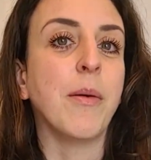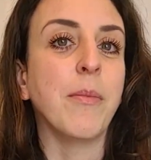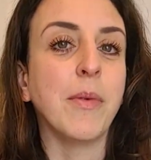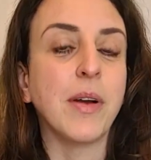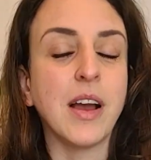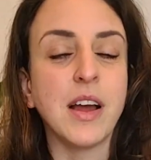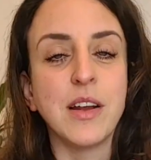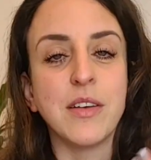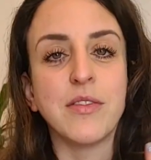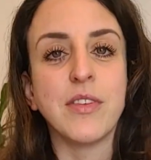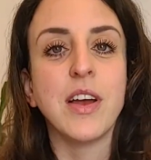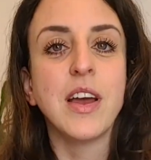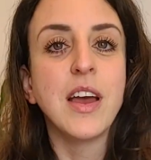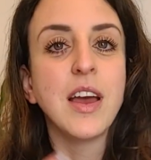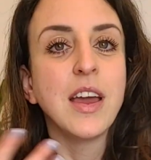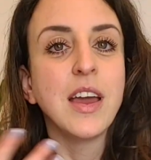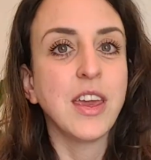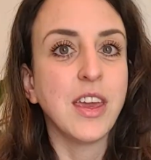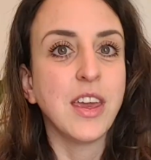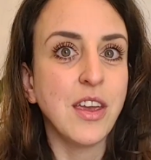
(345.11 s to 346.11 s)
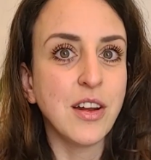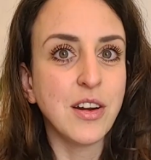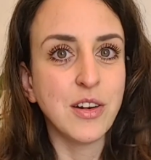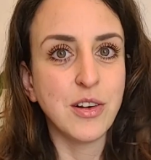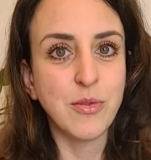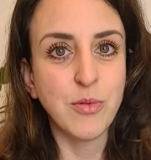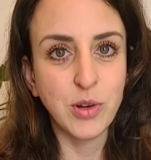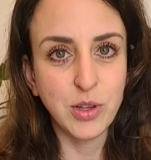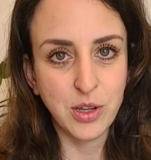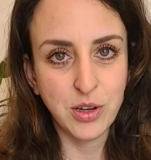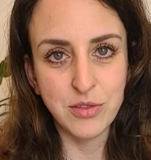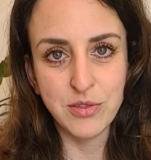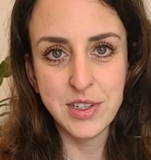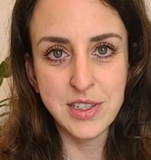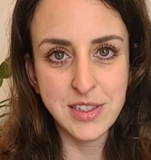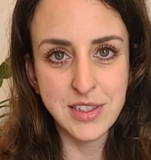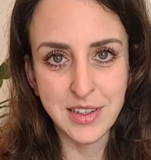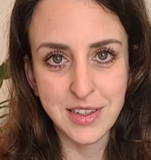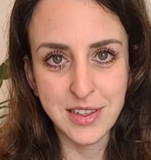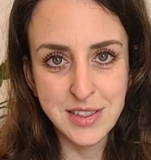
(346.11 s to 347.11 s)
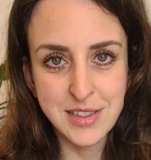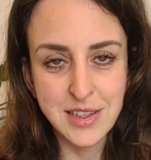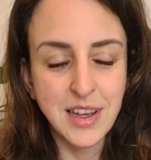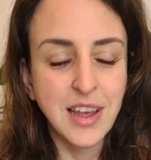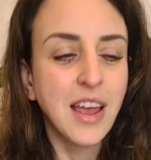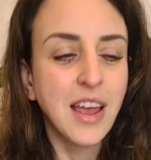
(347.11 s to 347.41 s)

kind of hear what your reason is.